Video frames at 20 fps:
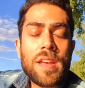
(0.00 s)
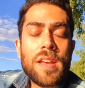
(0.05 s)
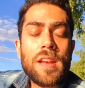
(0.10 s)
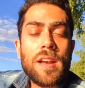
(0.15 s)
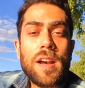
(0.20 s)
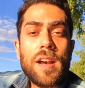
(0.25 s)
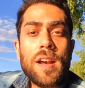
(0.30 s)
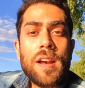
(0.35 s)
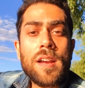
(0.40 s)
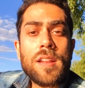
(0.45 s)

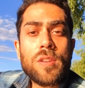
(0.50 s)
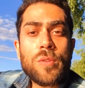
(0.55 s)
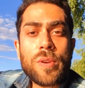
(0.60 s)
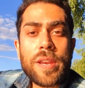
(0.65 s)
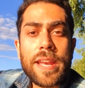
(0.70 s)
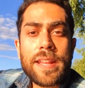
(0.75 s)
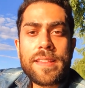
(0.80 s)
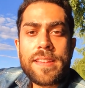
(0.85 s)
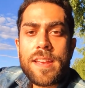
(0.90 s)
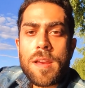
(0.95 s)
to
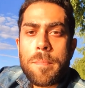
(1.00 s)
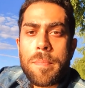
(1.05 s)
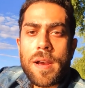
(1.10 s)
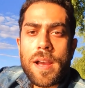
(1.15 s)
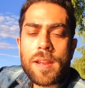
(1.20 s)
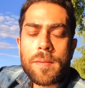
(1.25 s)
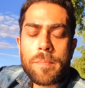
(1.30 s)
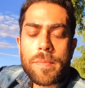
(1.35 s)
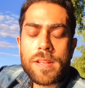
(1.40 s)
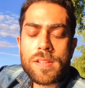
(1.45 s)
get the
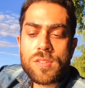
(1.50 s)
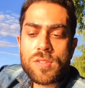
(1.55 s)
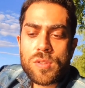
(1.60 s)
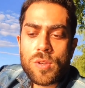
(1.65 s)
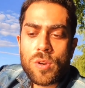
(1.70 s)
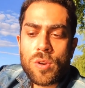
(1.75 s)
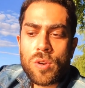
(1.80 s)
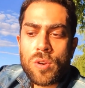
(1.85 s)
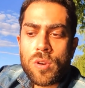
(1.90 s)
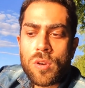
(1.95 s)
apartment.
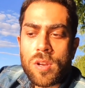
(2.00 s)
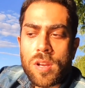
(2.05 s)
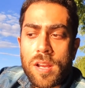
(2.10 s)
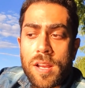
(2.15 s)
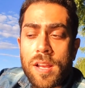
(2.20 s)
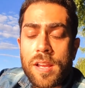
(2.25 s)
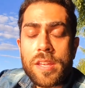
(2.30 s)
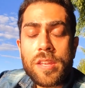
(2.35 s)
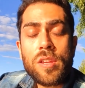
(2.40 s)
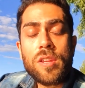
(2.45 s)

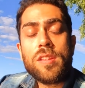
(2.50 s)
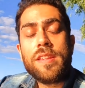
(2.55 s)
So